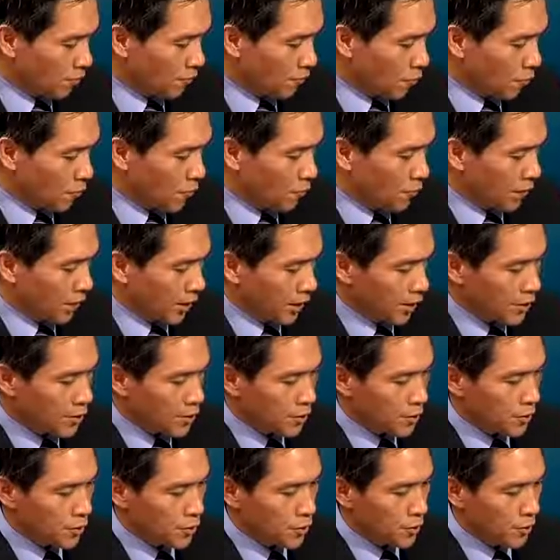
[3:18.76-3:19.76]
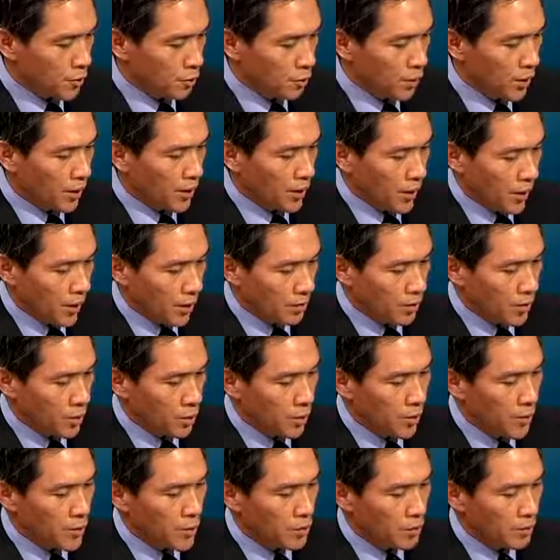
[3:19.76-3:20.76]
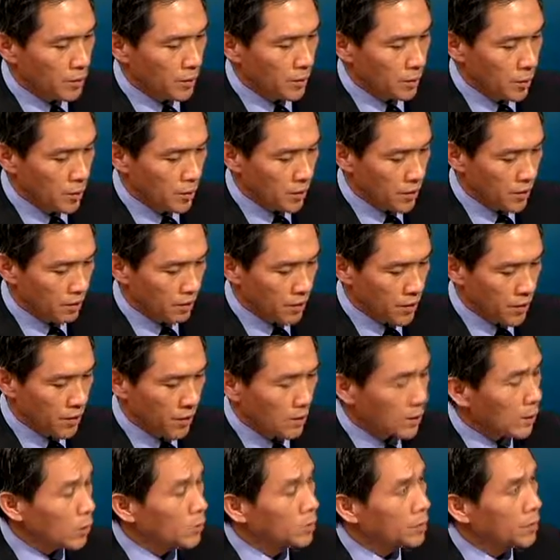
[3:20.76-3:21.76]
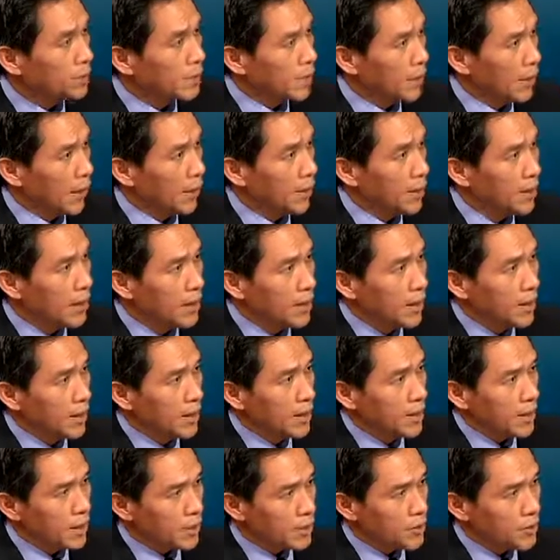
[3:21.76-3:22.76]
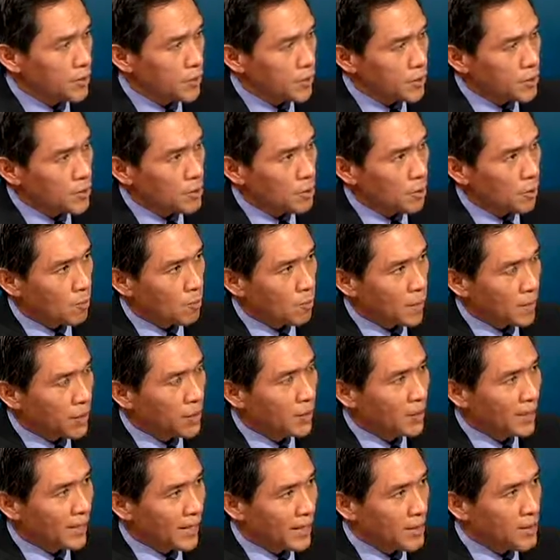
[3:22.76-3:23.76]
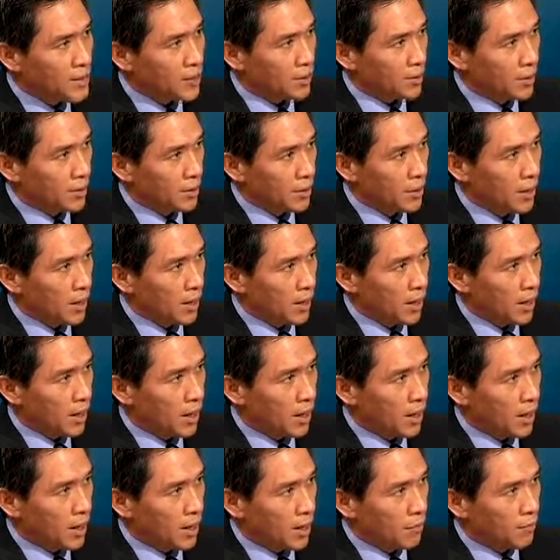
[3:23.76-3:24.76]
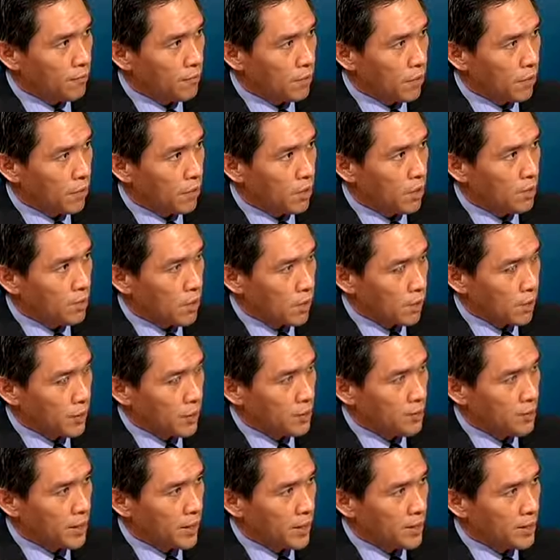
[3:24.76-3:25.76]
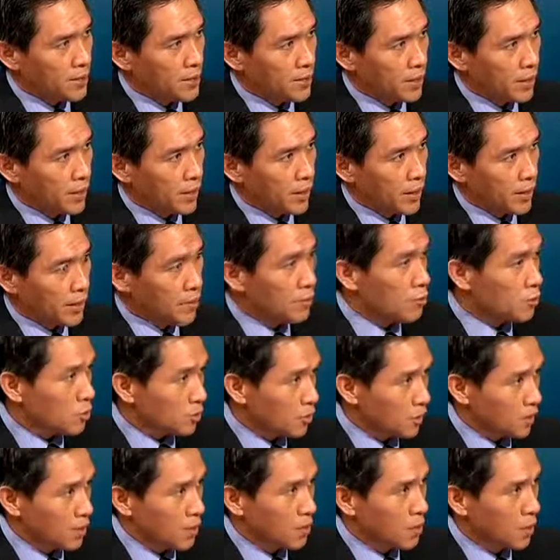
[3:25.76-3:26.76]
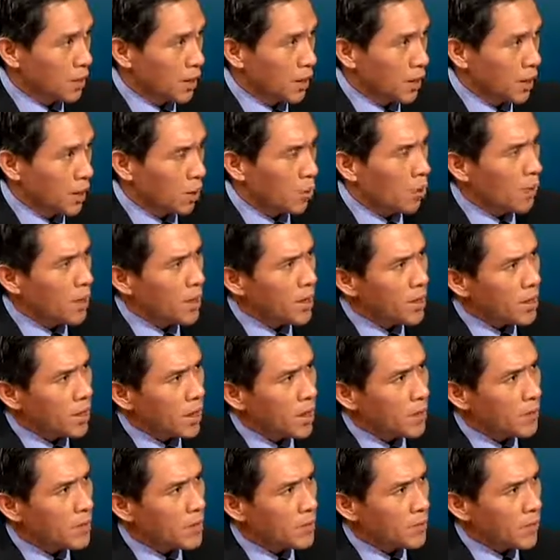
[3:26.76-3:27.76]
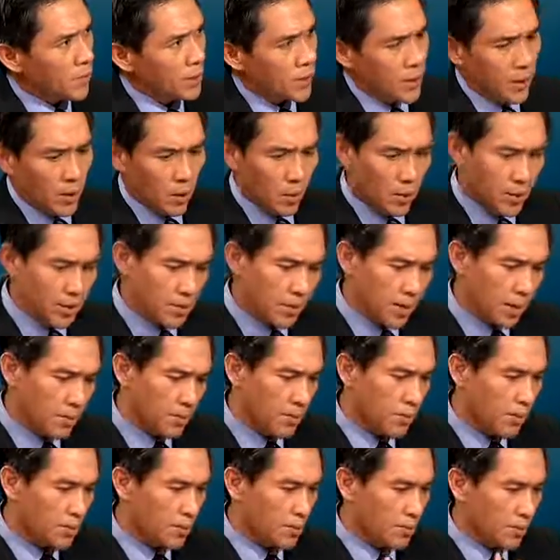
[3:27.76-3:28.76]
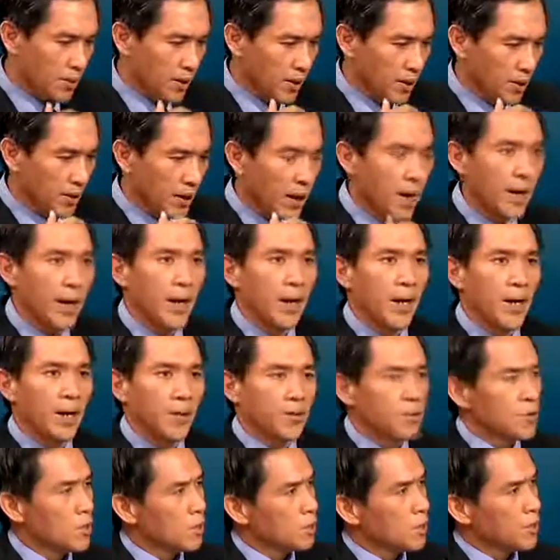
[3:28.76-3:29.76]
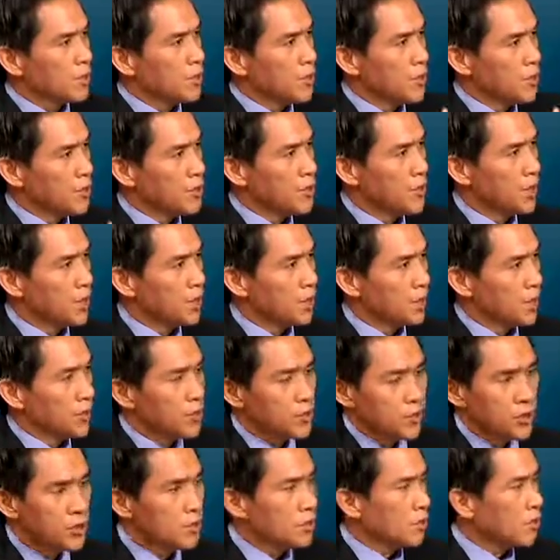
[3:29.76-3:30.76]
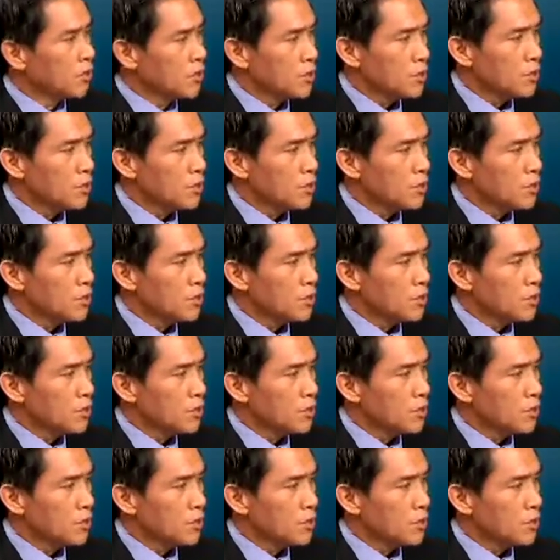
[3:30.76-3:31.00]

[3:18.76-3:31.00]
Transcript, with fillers: of Foreign Relations, and one area which you've been looking very closely at is the issue of regulation uh, for commodity-based uh, instruments. Where are we right now? At one time, this was really high on top of the agenda. It's, it's sort of